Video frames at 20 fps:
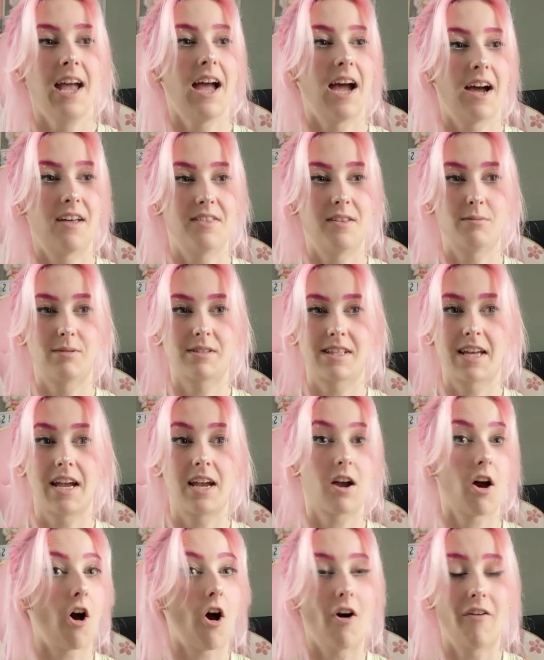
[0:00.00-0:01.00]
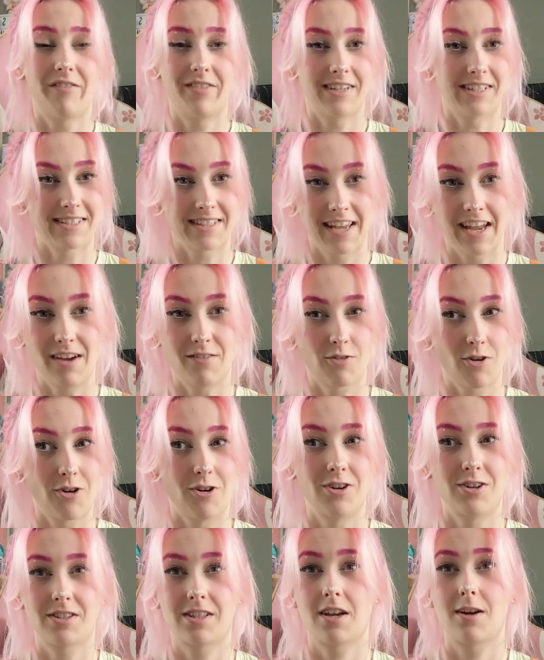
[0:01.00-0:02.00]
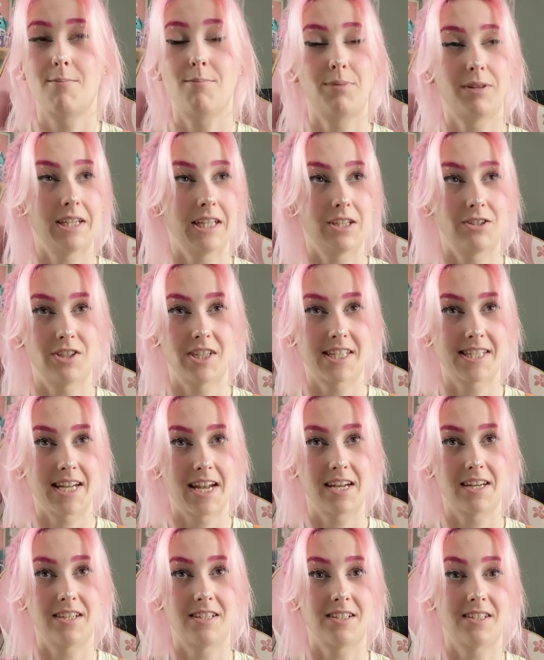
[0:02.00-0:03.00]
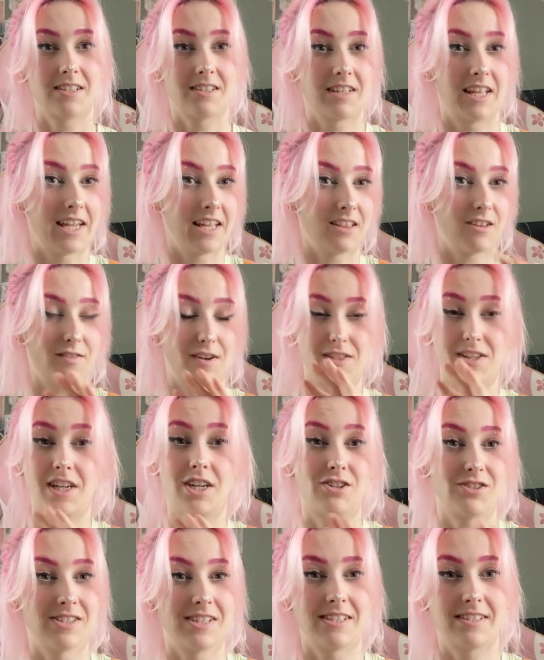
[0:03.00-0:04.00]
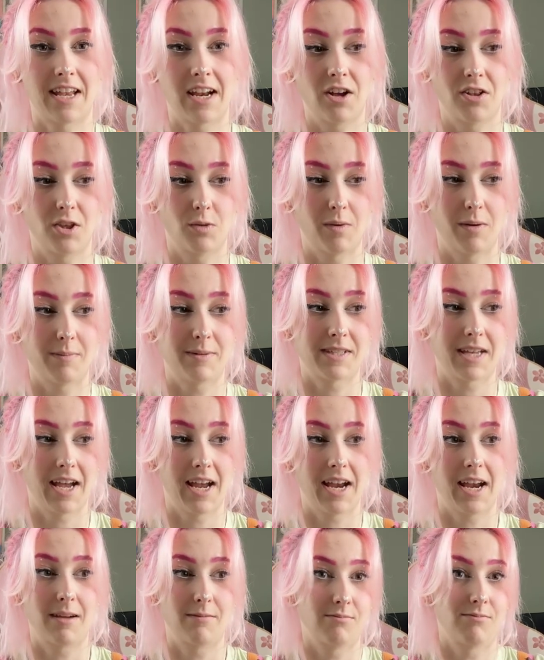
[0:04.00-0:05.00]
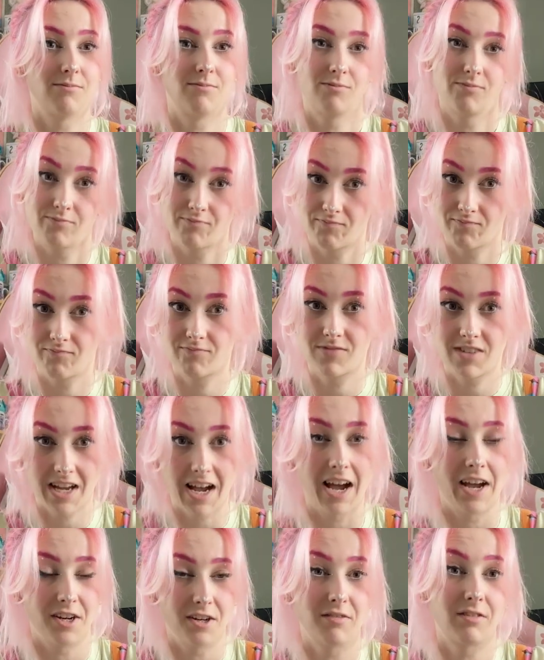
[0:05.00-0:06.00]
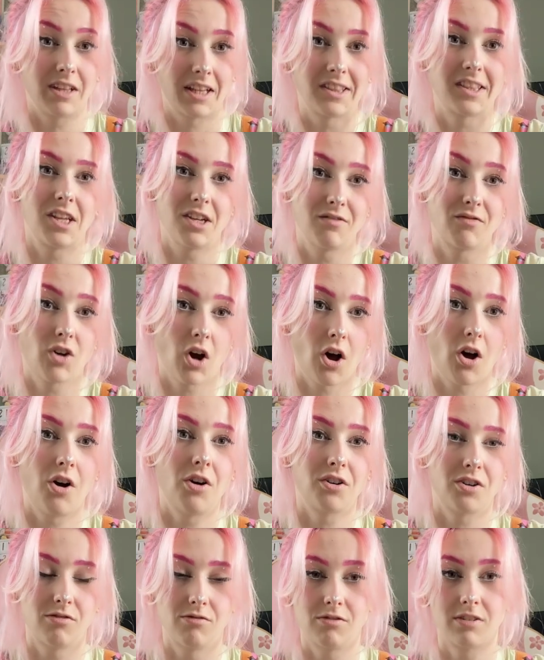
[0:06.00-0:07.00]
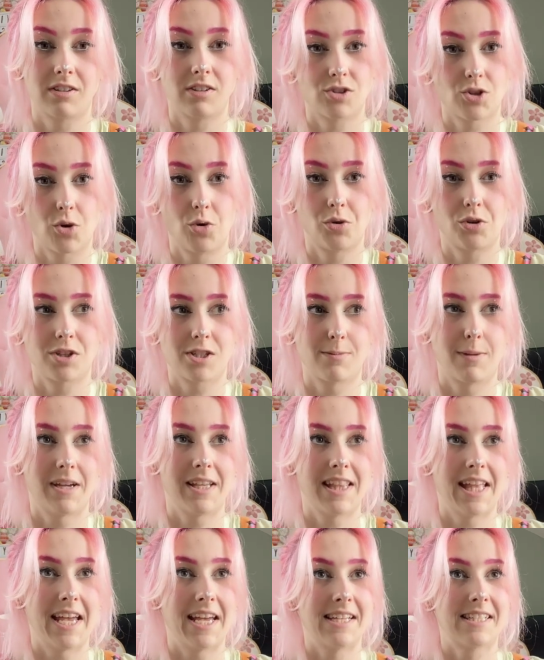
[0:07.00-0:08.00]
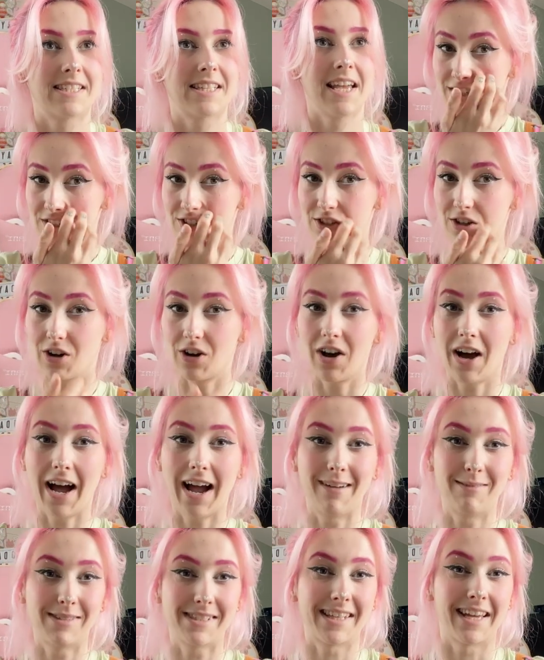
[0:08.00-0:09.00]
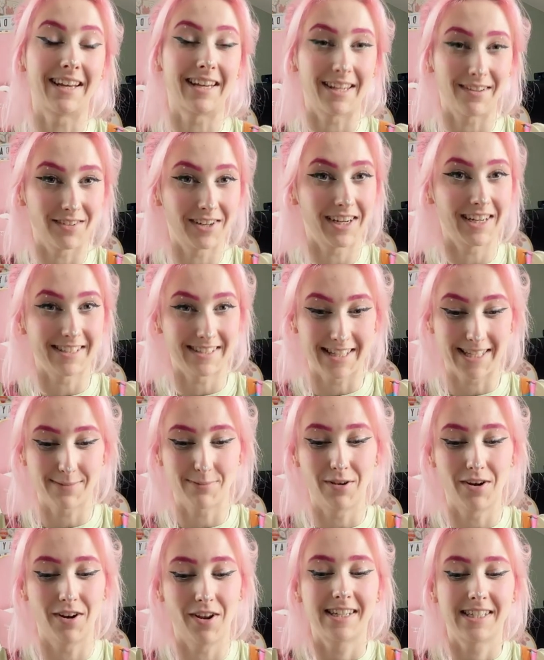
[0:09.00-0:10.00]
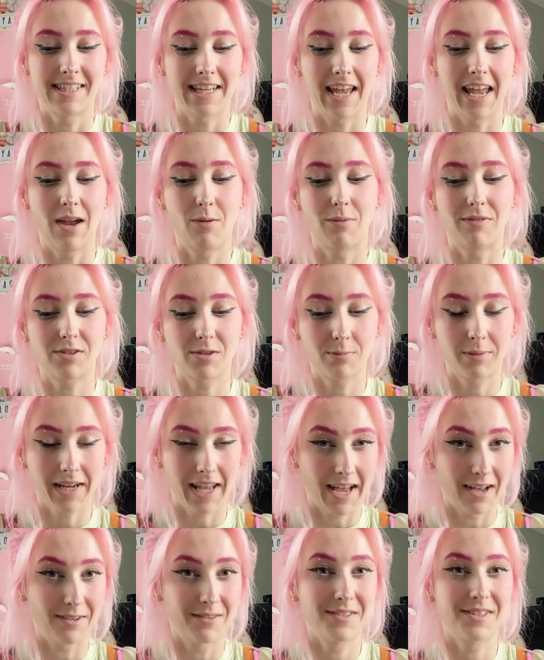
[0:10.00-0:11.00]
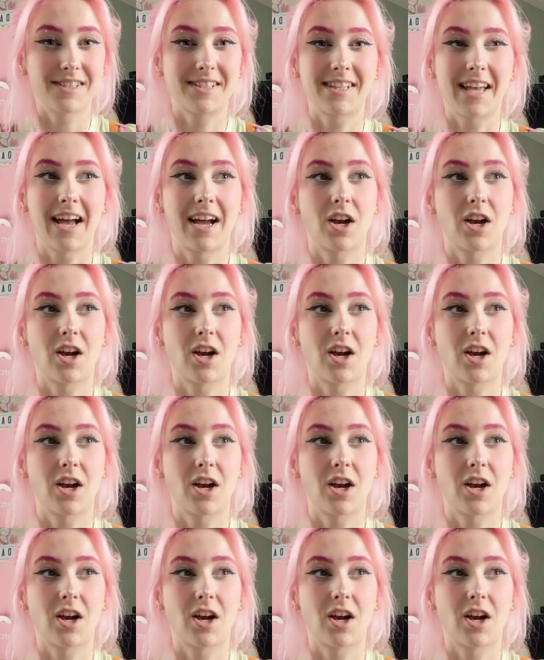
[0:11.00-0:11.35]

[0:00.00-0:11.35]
And they was like, obviously, of course, I completely understand, like, the fact that it doesn't say it on the website. I'm kind of glad that you've called and told us about this. And so I was then given an assessment date with somebody else